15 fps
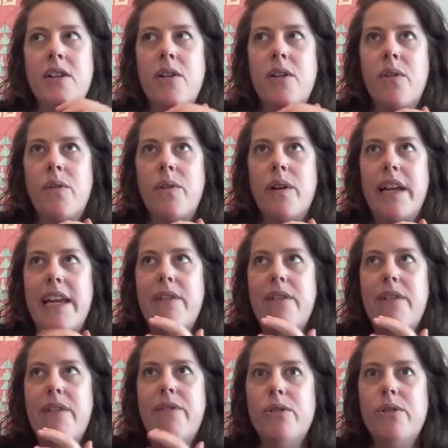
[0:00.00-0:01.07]

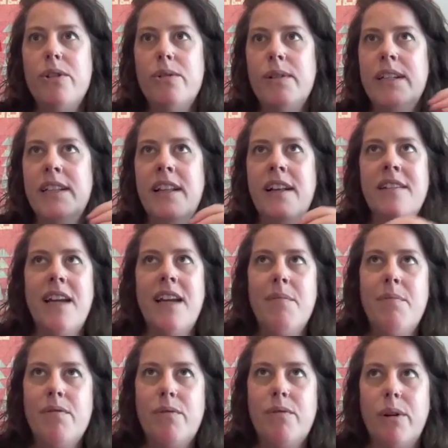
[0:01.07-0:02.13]
if we're doing that
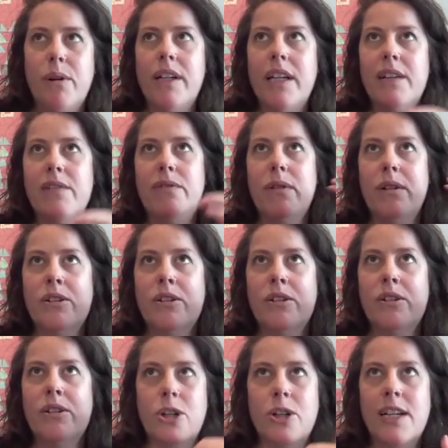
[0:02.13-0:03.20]
type of work, if we're
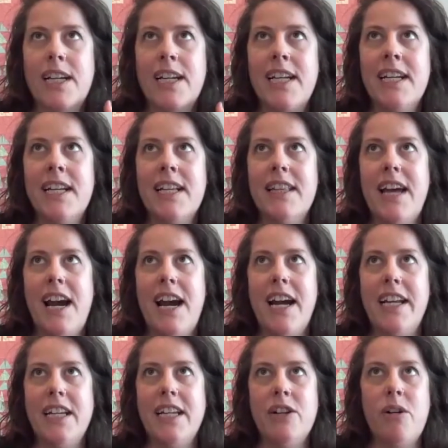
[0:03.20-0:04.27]
ensuring
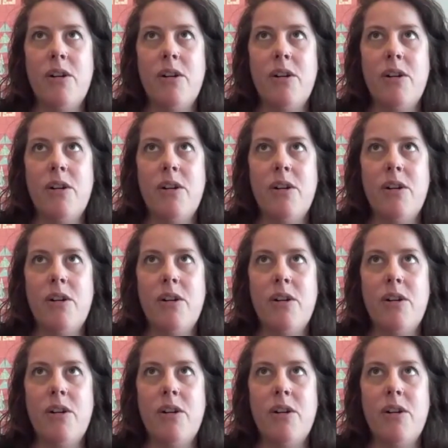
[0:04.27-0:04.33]
that,